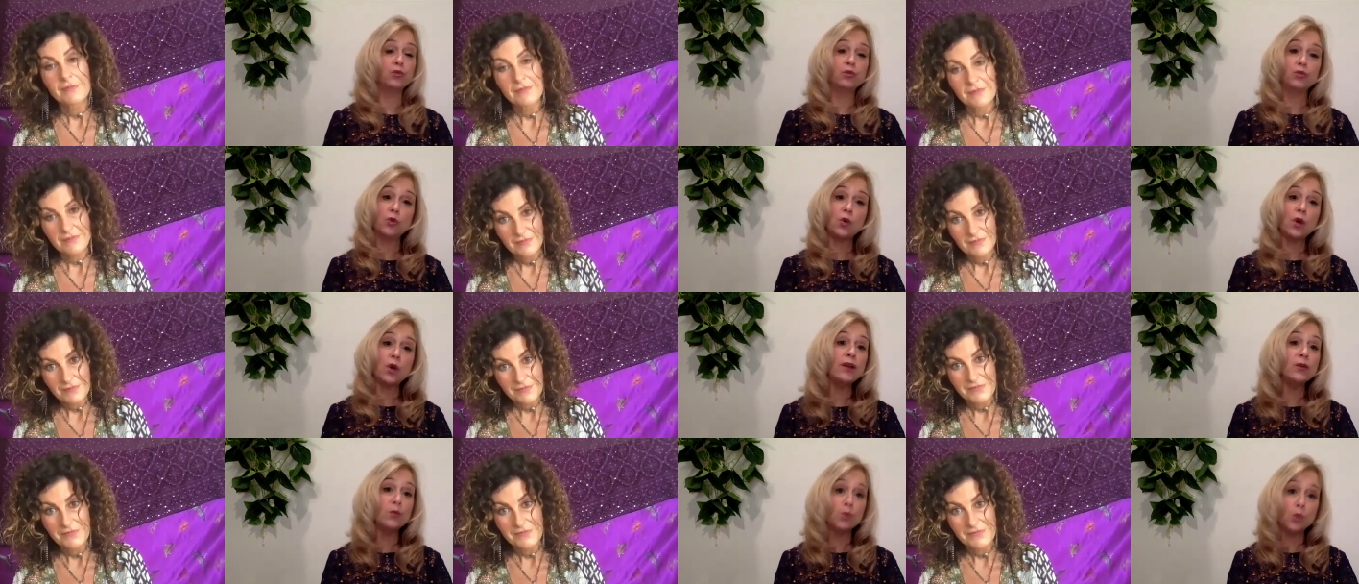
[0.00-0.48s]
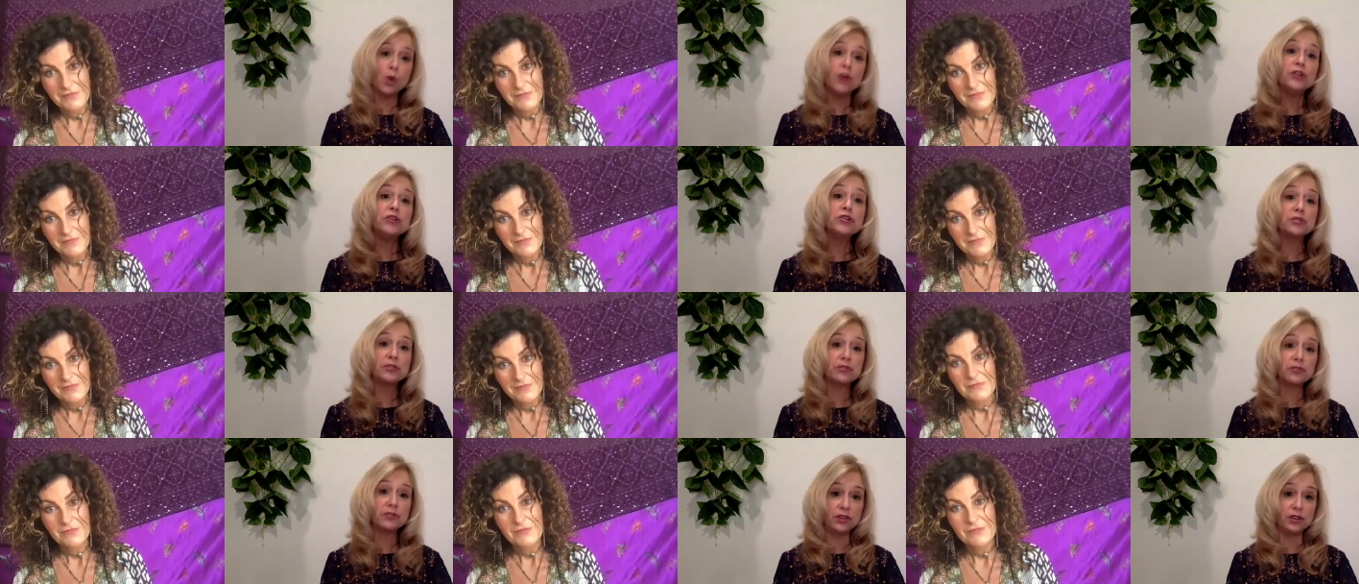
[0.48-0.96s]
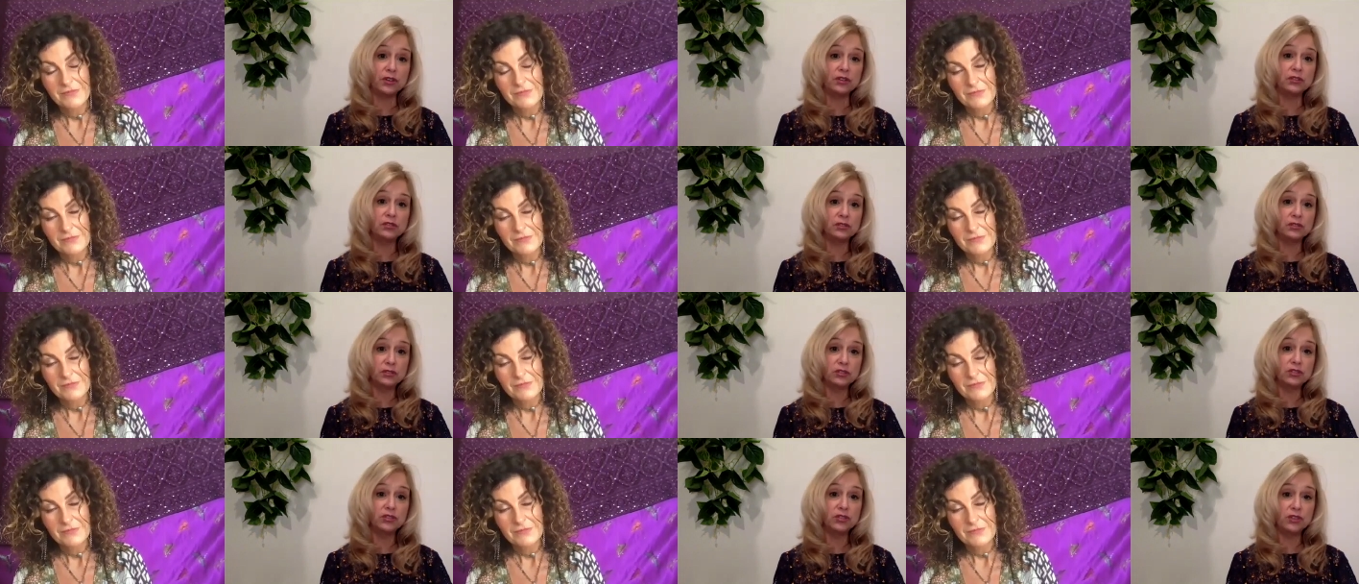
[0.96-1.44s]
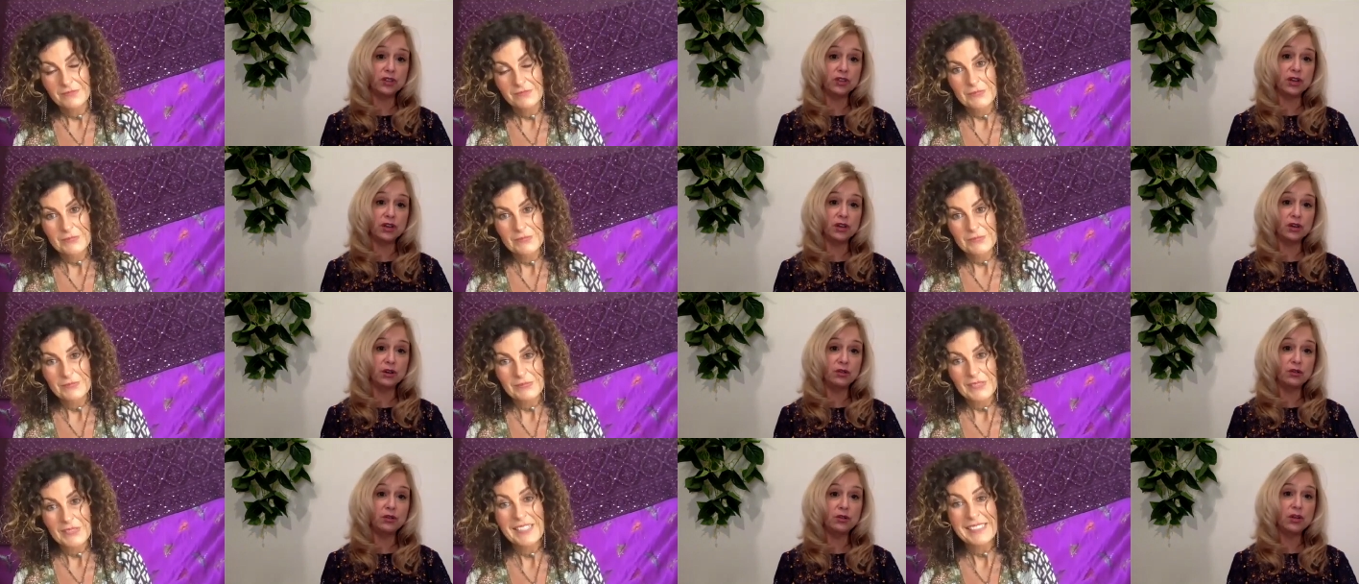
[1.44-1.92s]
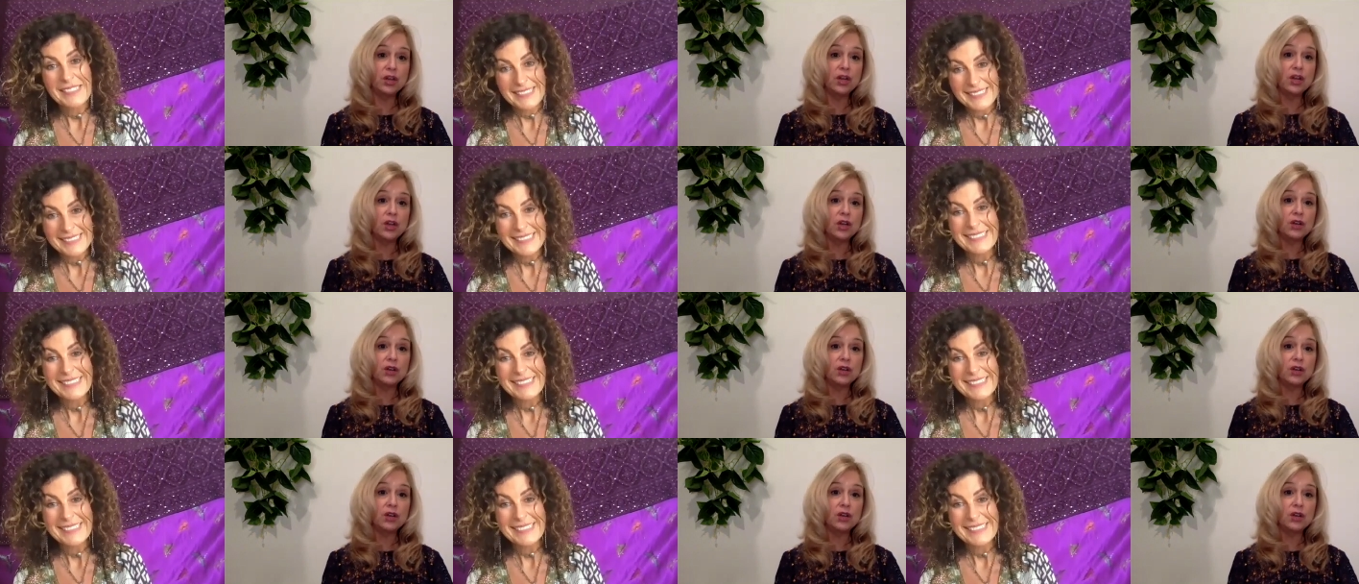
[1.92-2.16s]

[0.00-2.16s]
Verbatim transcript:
Speaker 1: quite wonderful you know